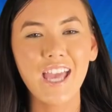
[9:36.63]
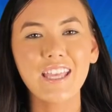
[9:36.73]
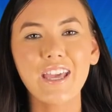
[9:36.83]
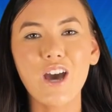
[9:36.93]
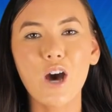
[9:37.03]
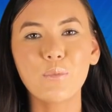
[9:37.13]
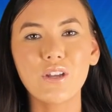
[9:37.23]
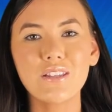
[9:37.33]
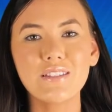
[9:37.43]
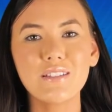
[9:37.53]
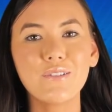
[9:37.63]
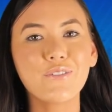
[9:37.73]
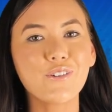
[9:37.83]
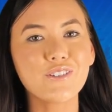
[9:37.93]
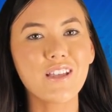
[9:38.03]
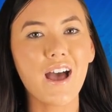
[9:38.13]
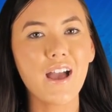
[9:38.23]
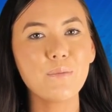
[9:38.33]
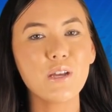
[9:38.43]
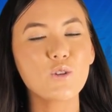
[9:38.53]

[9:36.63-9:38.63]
Get comprehensive, real-time,